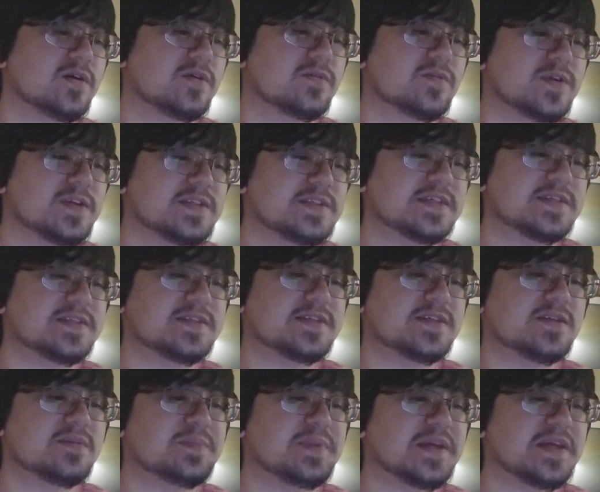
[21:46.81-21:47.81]

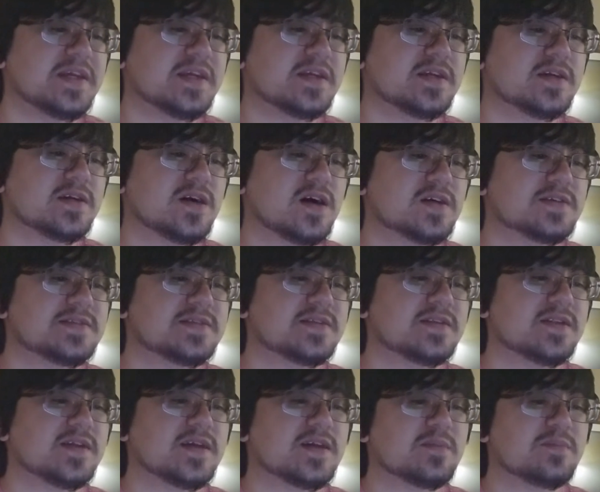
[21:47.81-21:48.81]
resented being
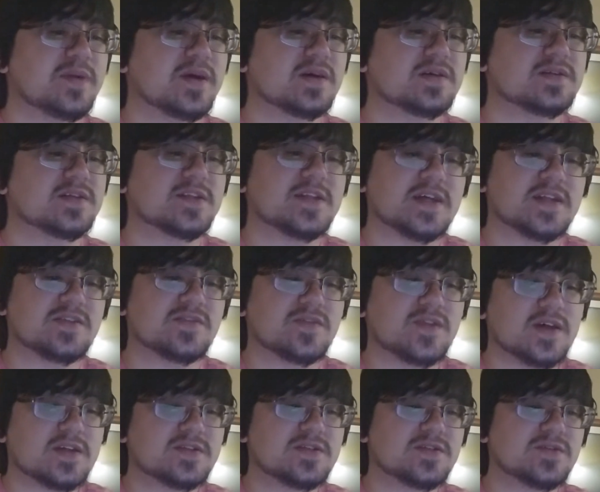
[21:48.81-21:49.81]
constantly compared to
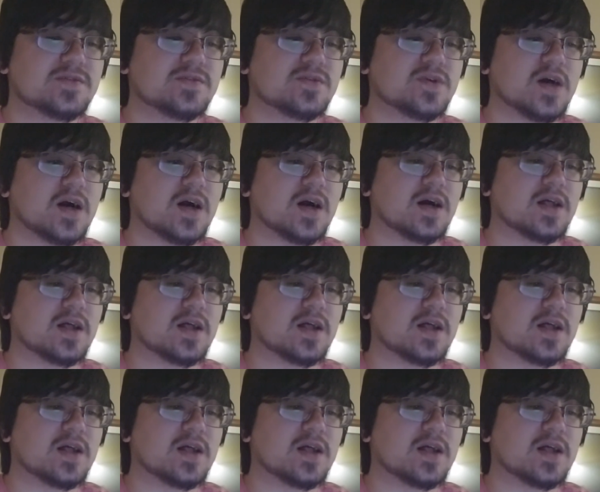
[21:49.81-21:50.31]
Tetsu,